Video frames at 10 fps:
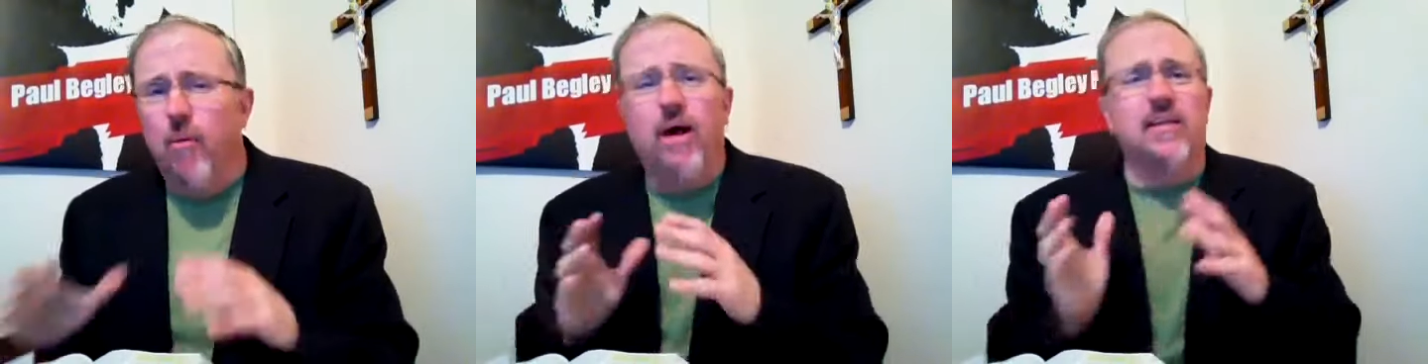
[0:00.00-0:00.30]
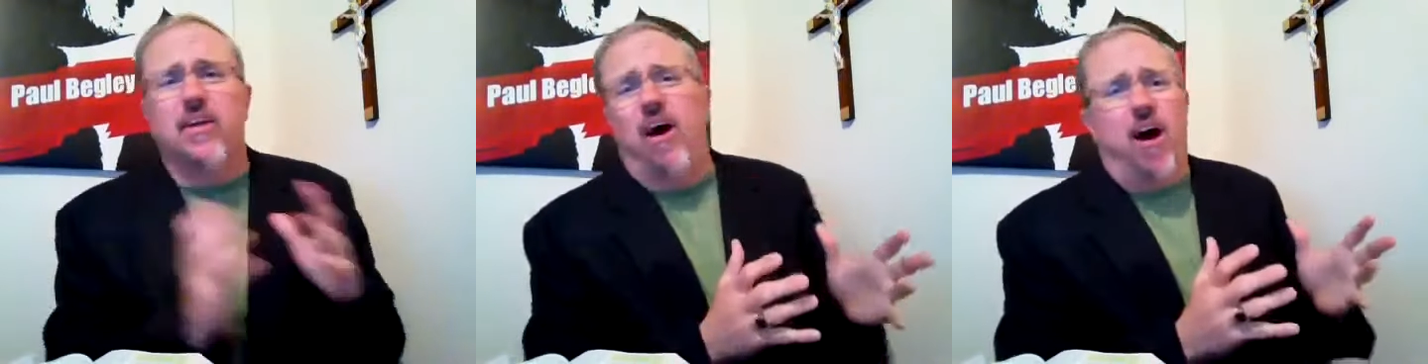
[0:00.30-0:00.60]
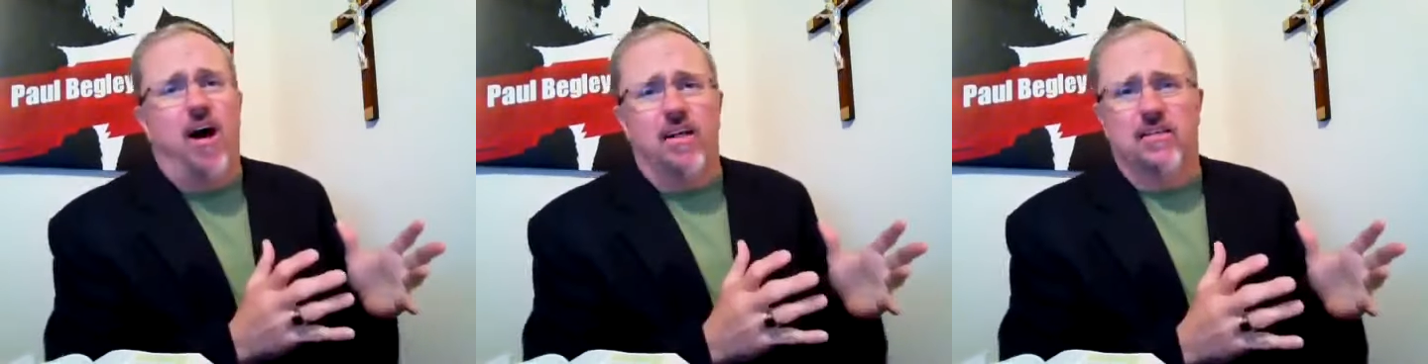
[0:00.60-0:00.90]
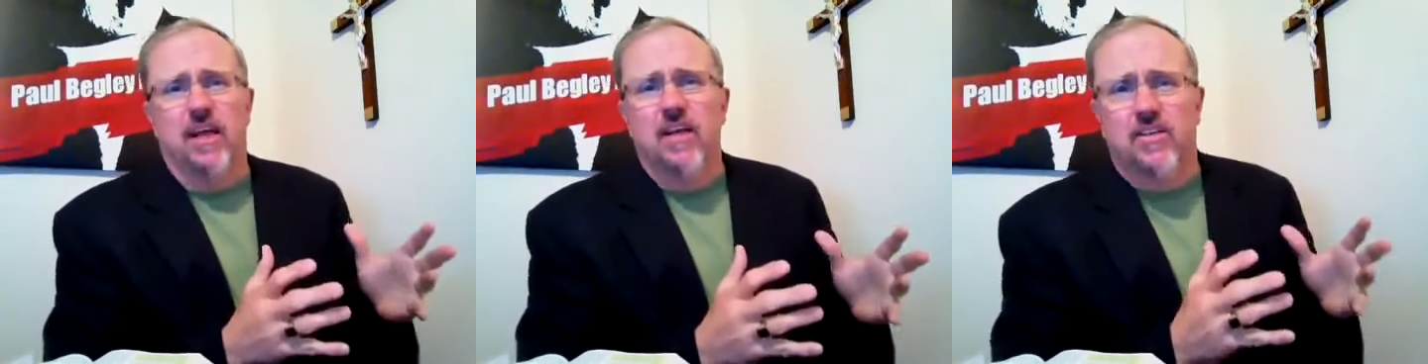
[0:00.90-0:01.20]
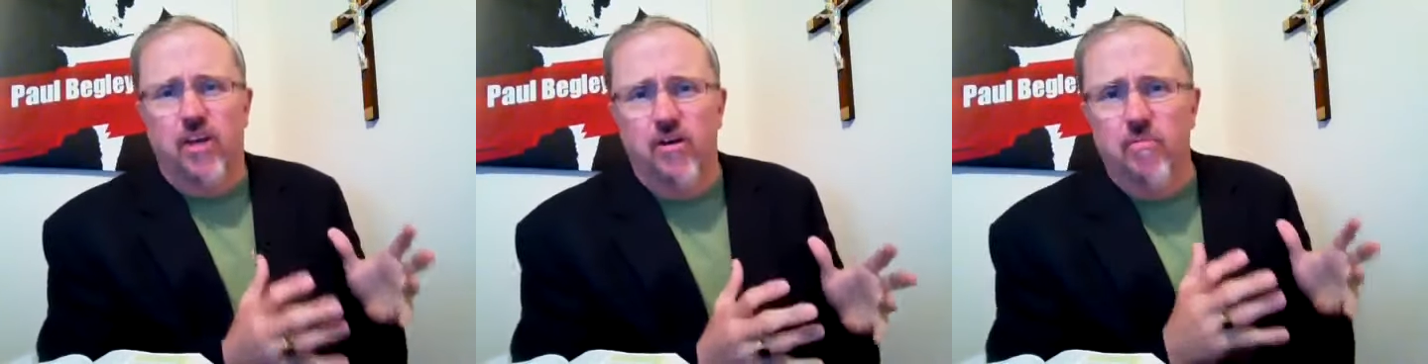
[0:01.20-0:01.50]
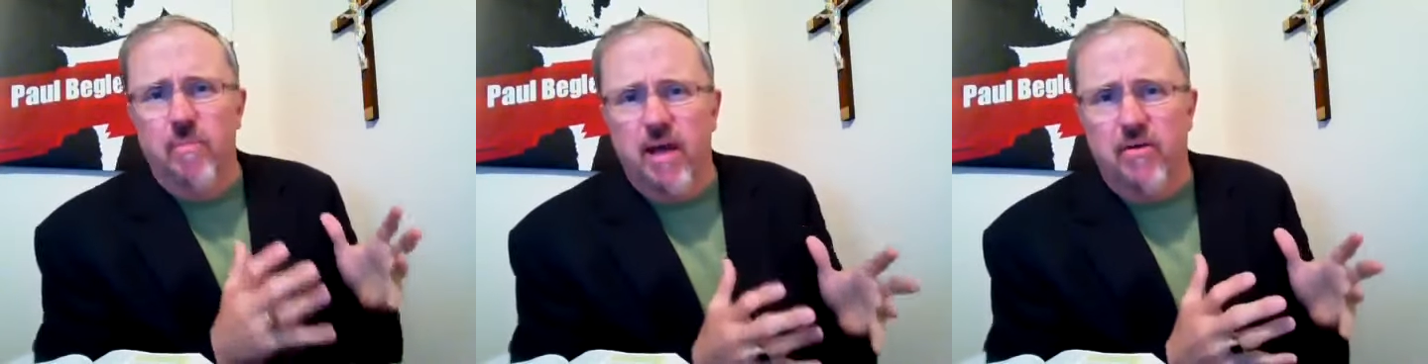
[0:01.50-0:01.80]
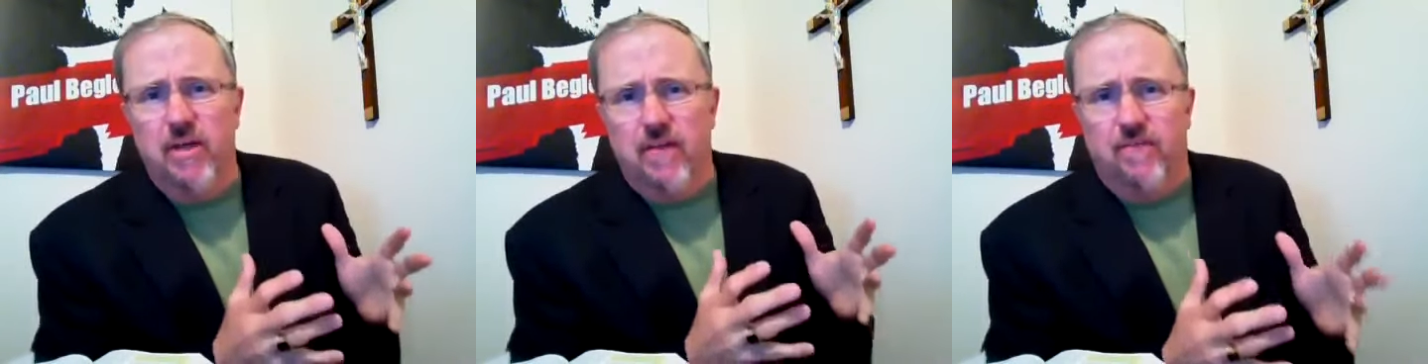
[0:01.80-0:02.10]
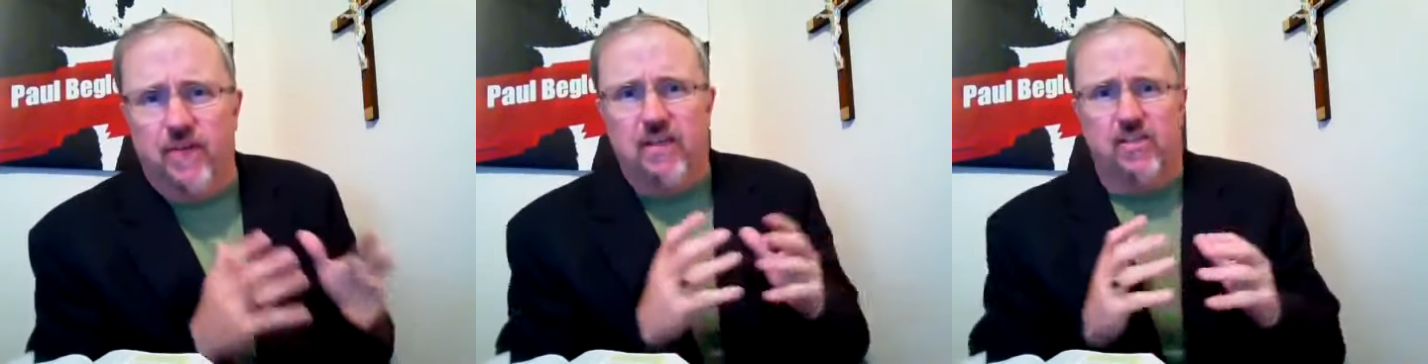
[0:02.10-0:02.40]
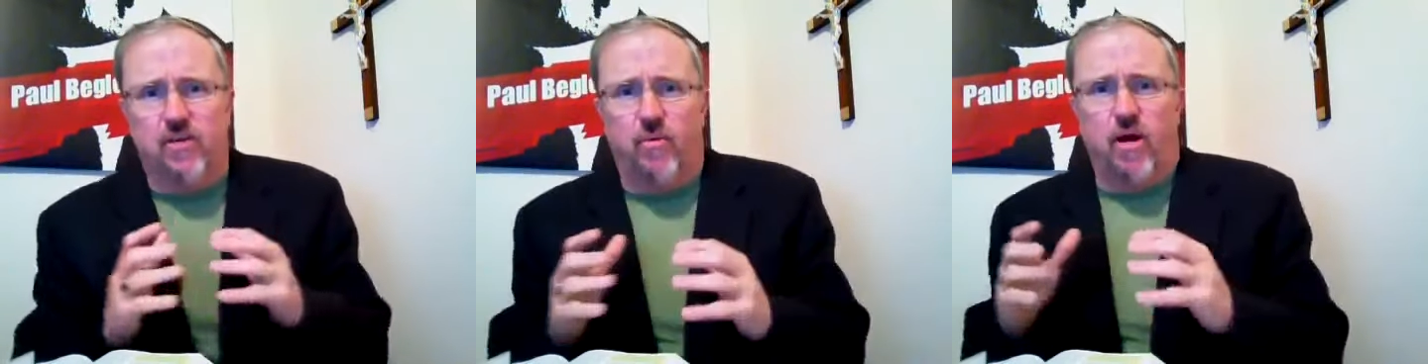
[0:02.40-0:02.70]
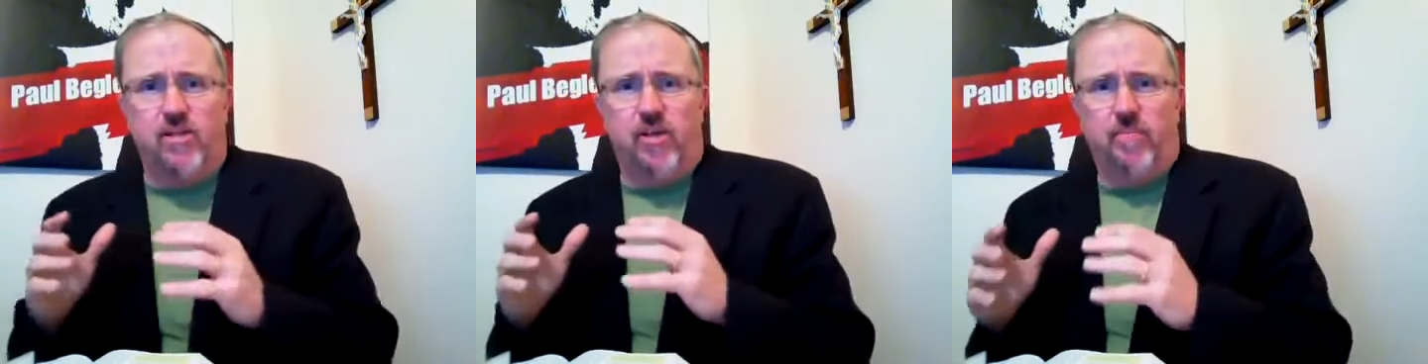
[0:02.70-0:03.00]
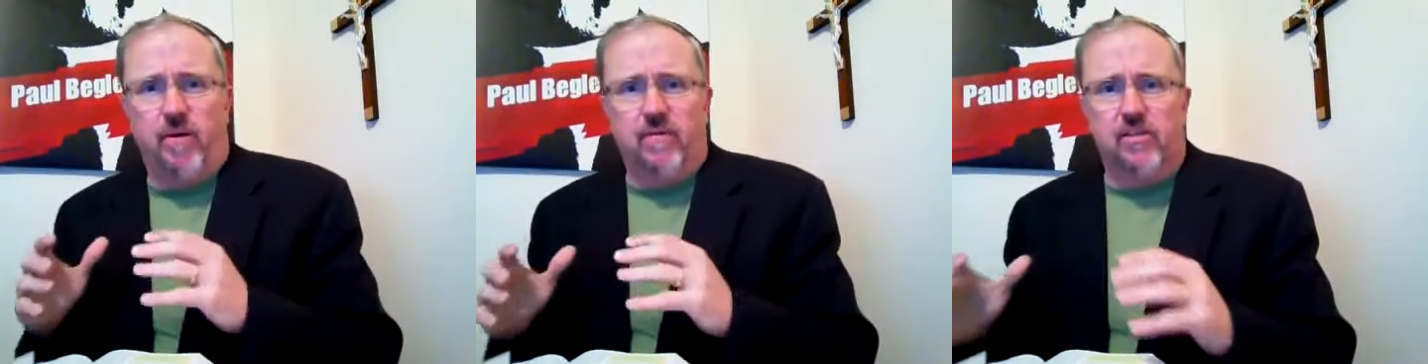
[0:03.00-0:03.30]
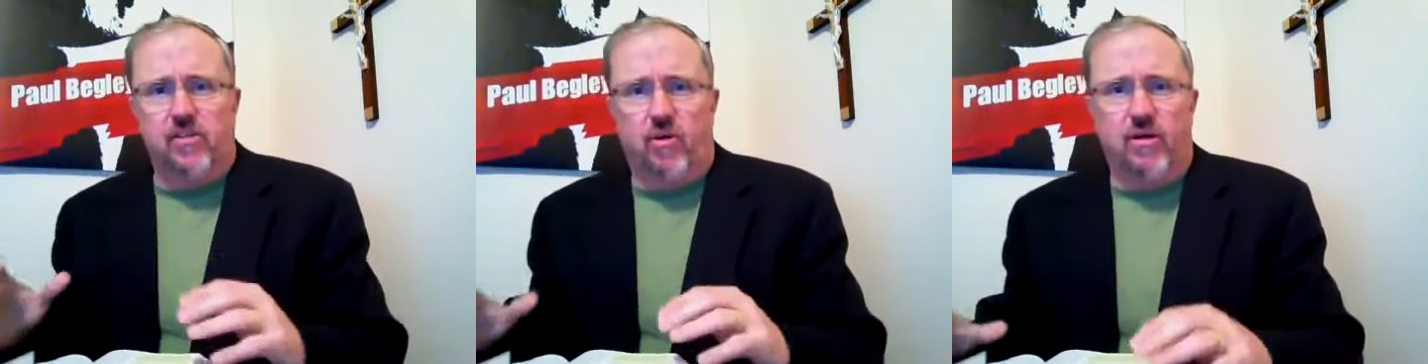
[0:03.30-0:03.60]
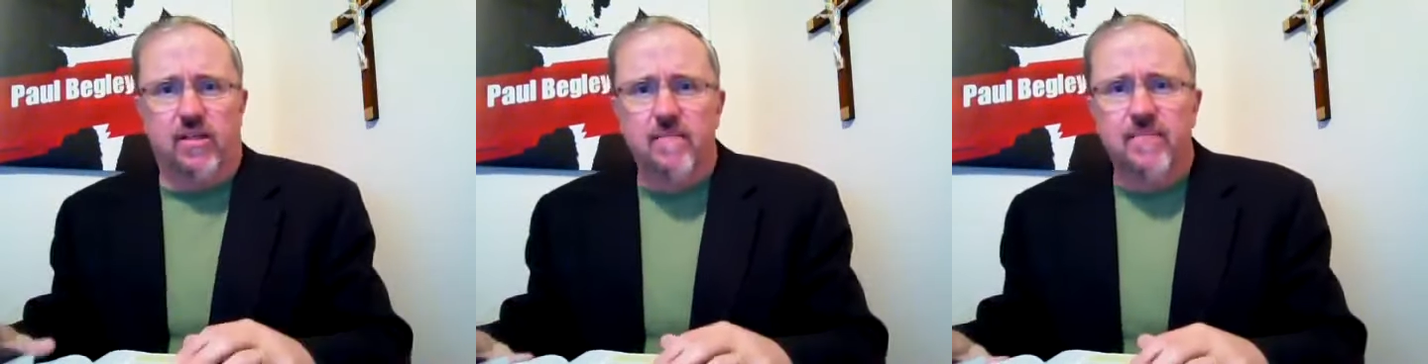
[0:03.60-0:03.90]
What caused two million fish to wash up on the shores